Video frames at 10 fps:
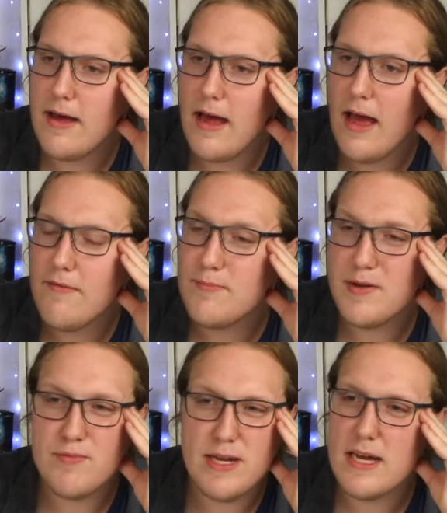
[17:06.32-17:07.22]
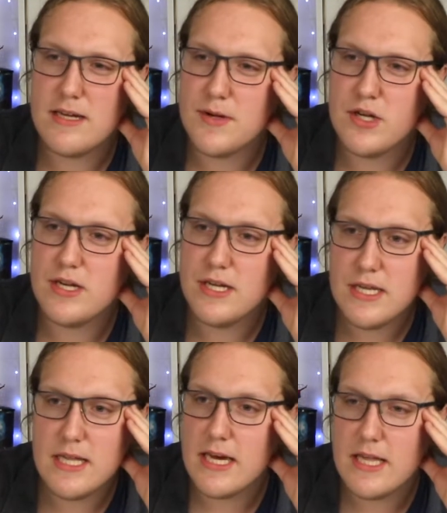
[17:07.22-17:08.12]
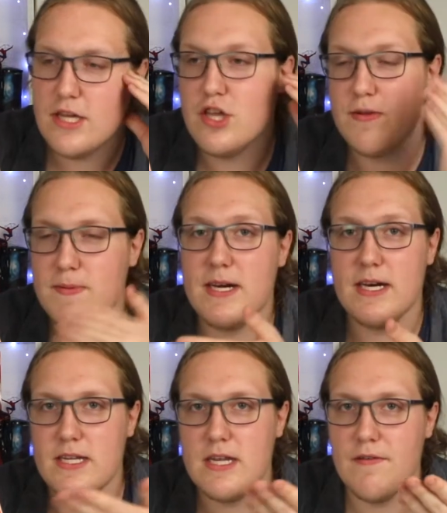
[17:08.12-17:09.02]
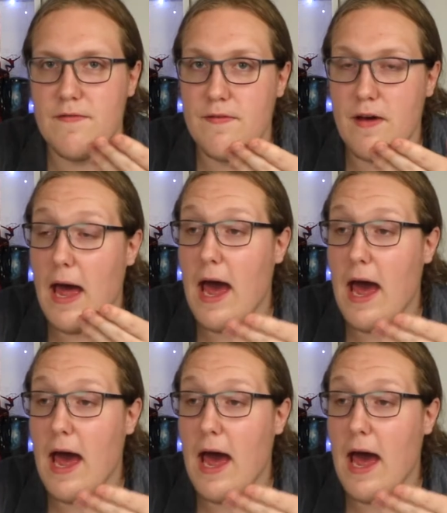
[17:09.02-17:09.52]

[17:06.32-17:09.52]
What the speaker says: haven't been reading as much DC lately just because of